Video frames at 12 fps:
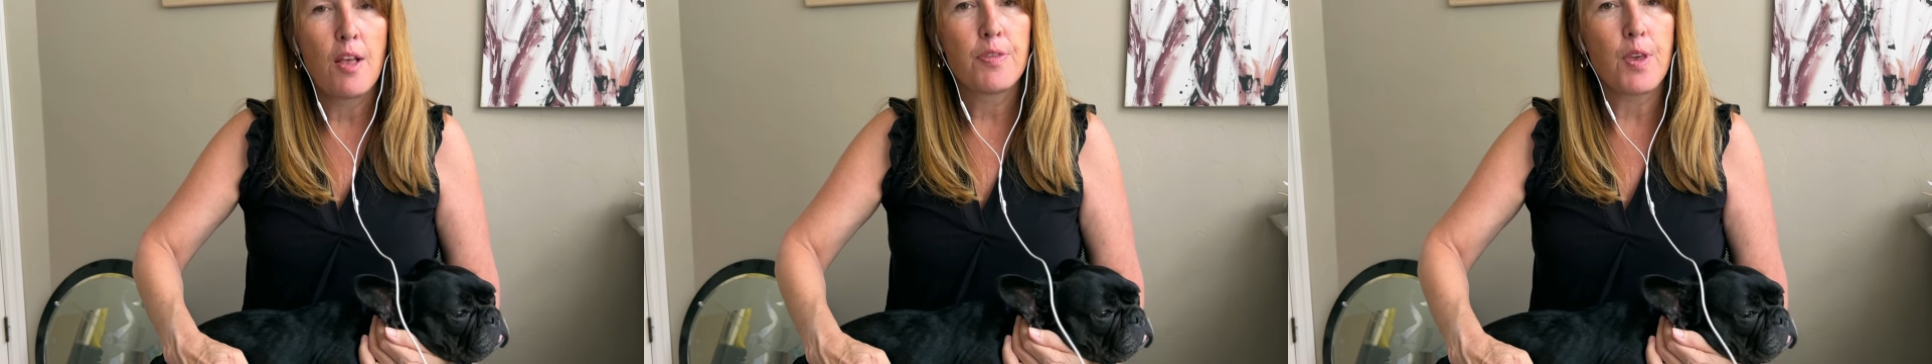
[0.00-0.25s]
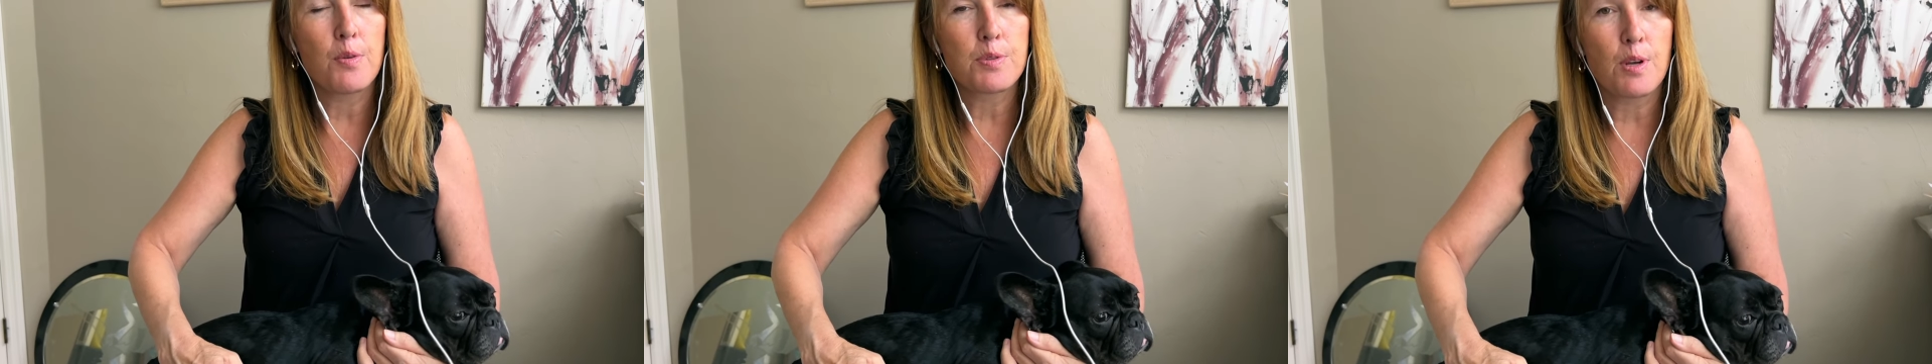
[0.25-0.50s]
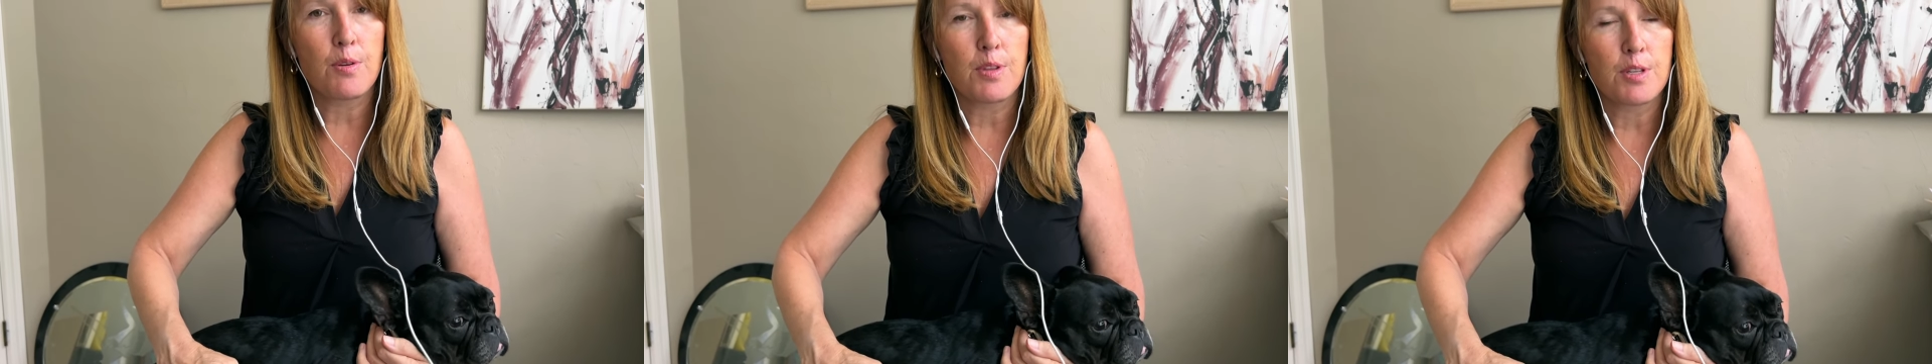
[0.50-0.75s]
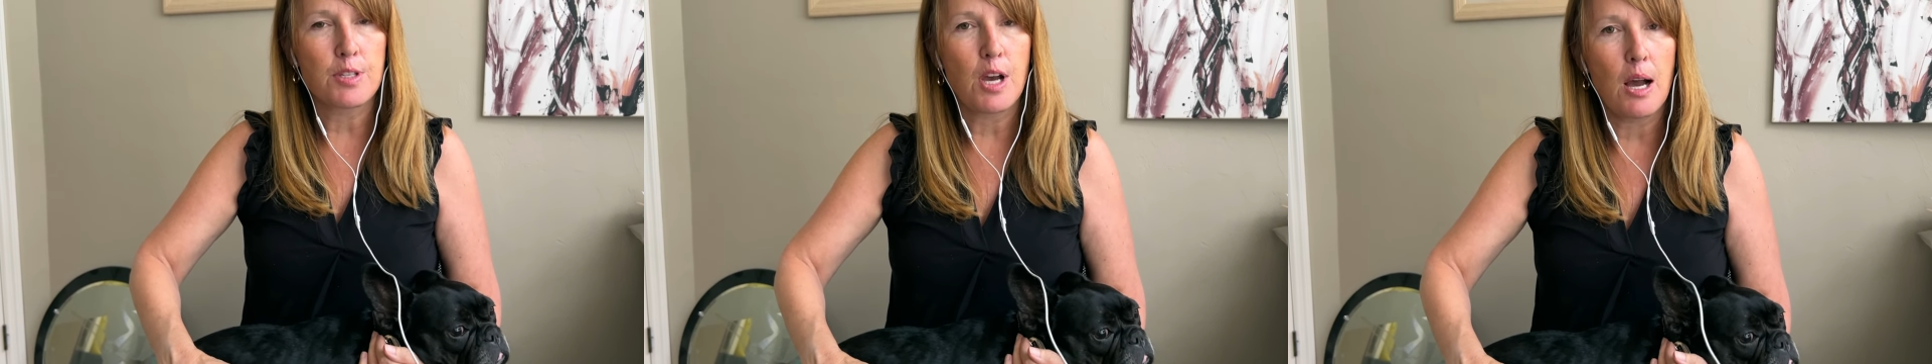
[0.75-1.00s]
those are
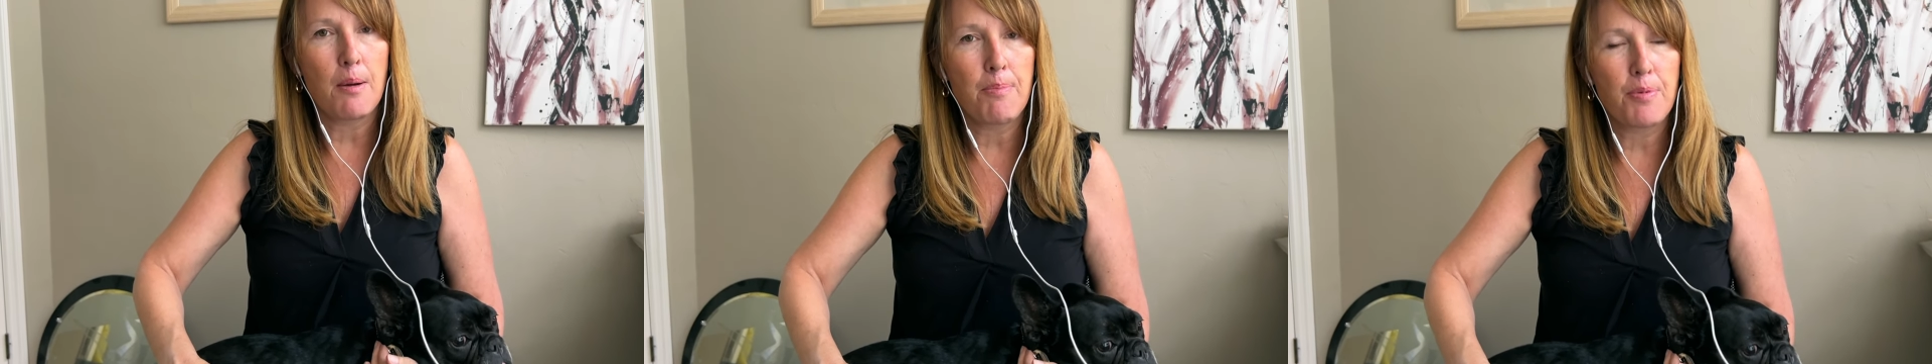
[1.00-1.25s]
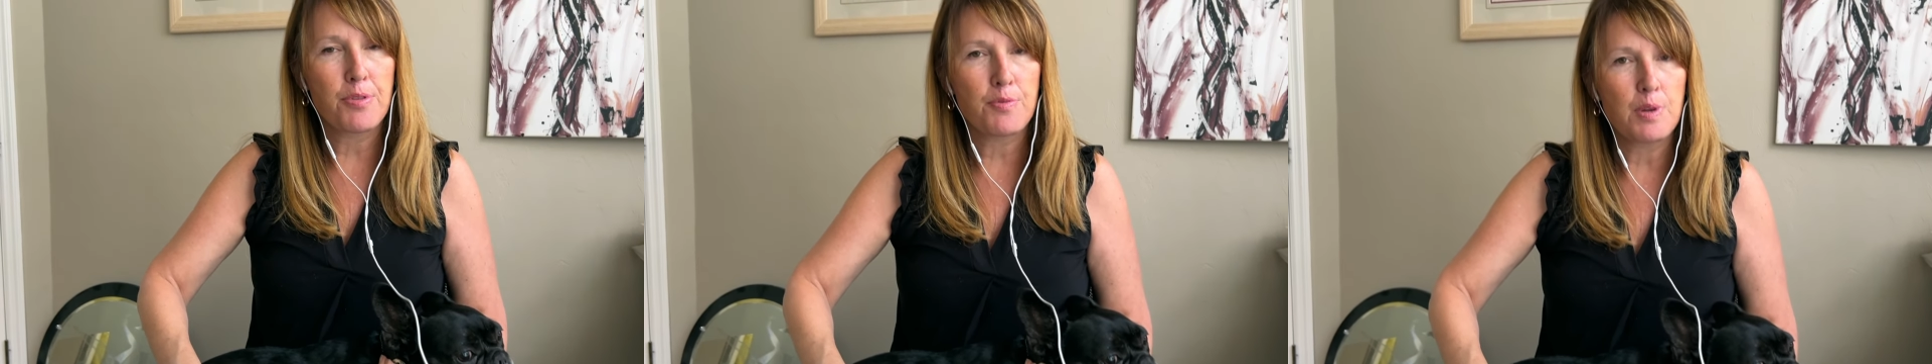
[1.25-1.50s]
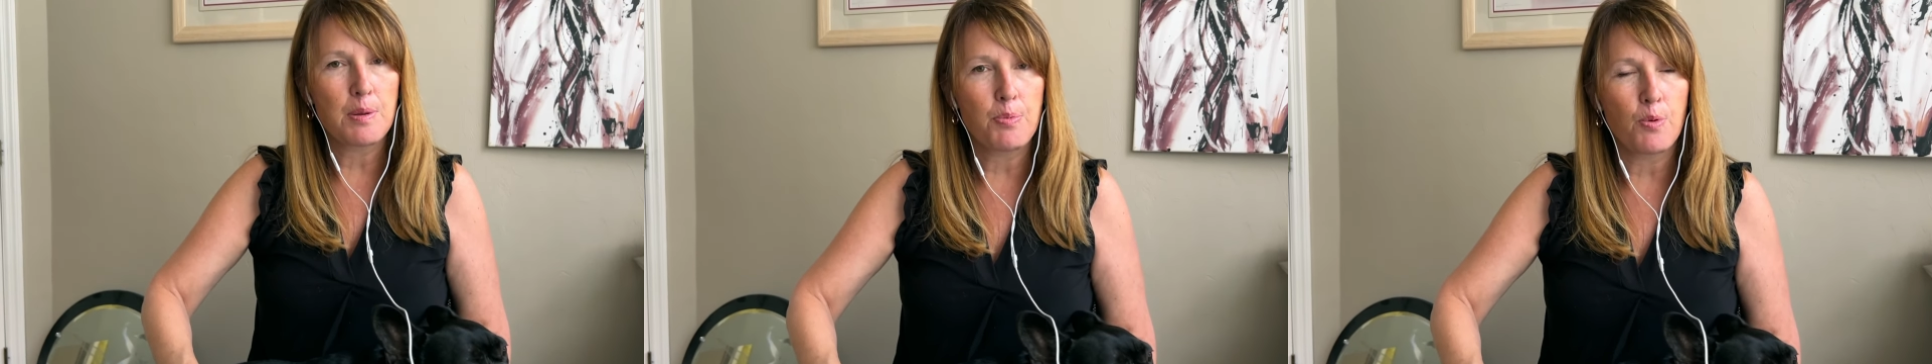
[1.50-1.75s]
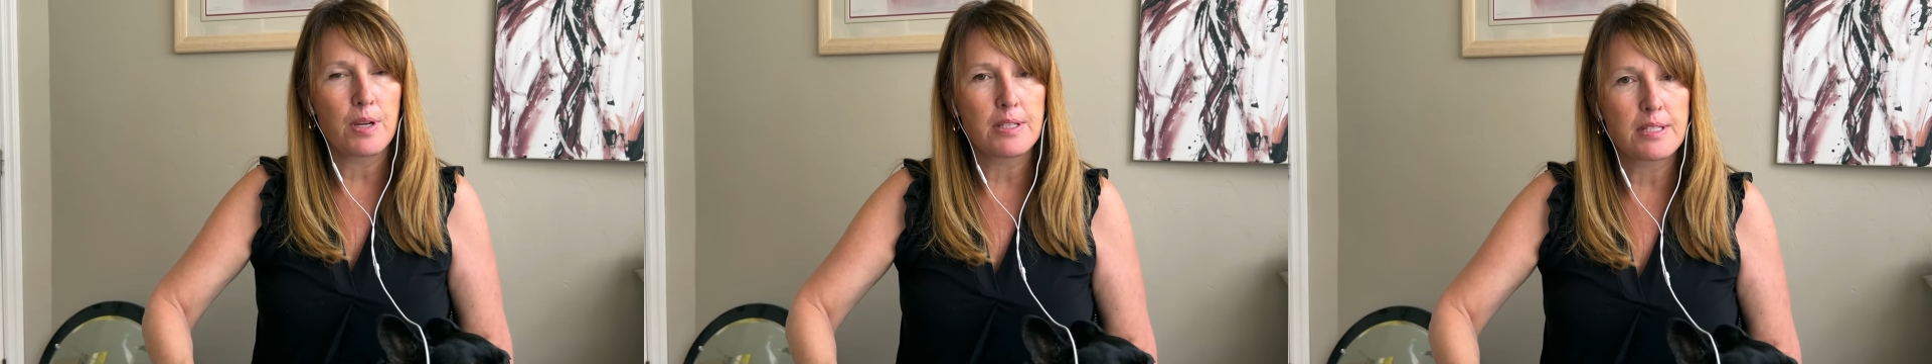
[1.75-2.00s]
the top three
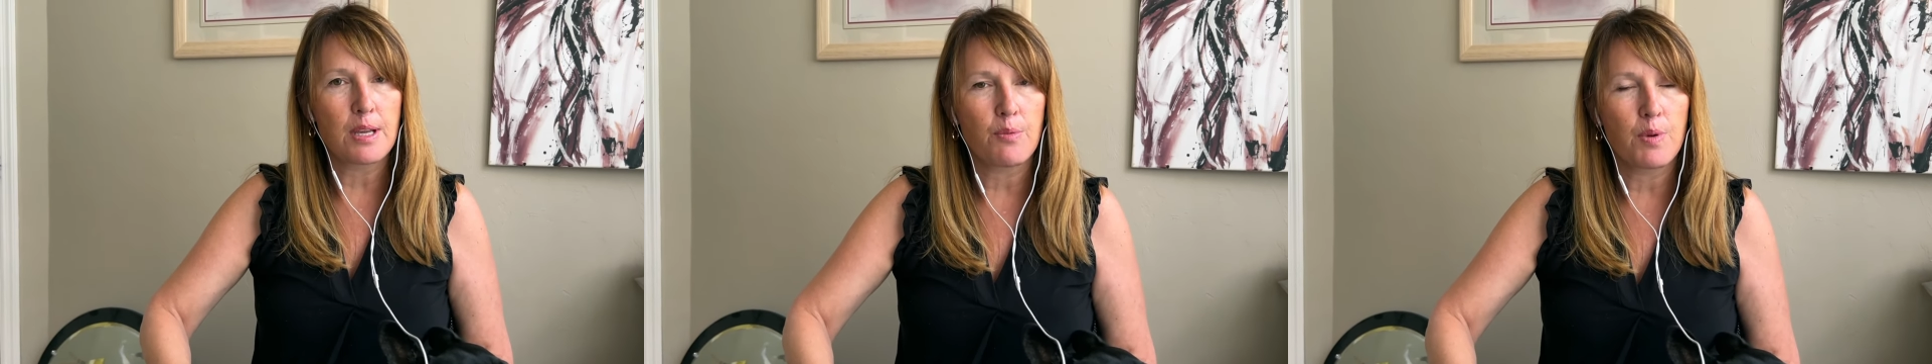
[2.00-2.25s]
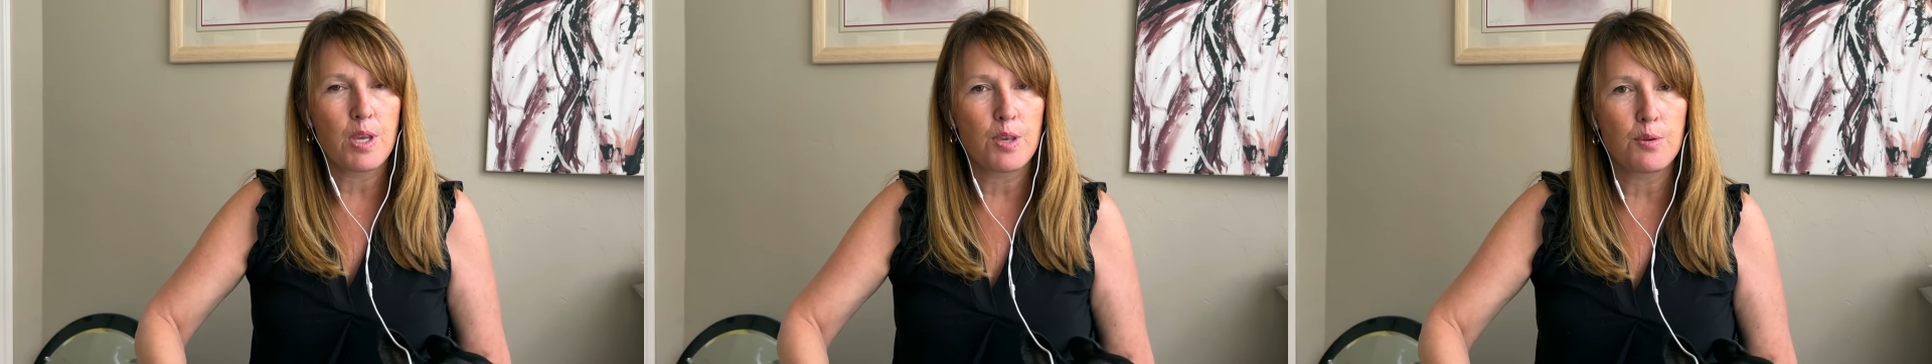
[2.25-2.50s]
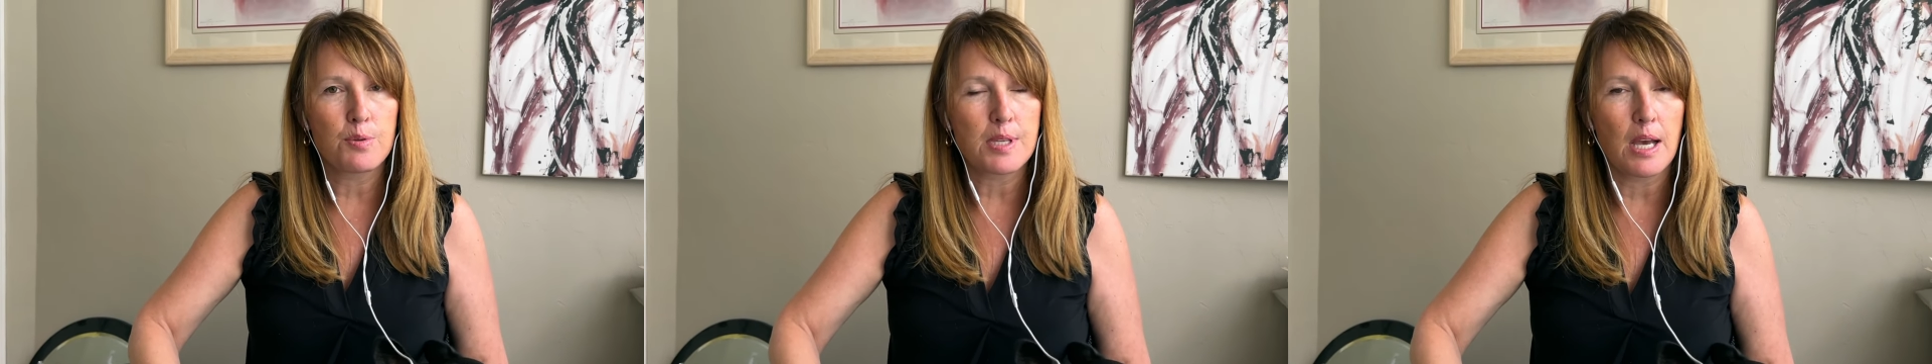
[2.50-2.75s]
points that we use